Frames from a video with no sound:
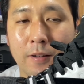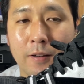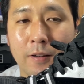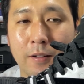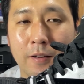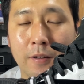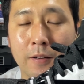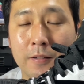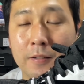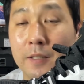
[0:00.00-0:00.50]

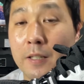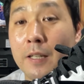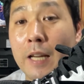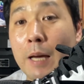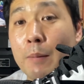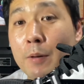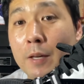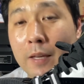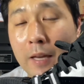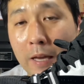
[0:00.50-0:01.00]
a
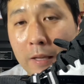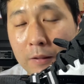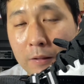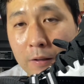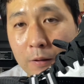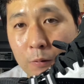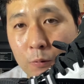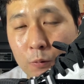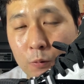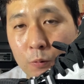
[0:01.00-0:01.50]
dynamic
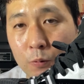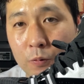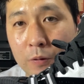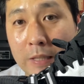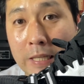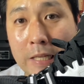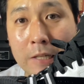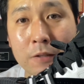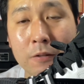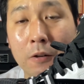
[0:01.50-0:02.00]
athlete who
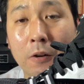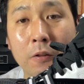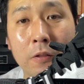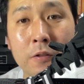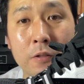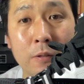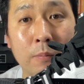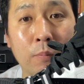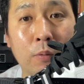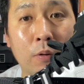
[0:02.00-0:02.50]
needs all
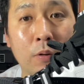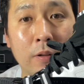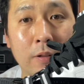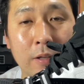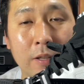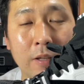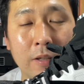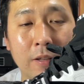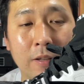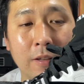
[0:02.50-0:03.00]
the support
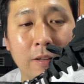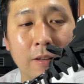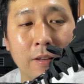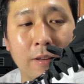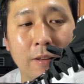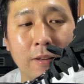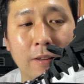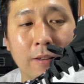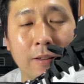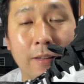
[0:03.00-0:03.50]
he
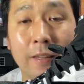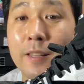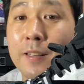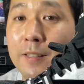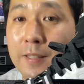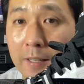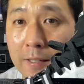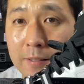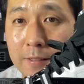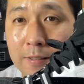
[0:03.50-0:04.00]

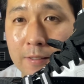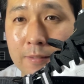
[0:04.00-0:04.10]
can get.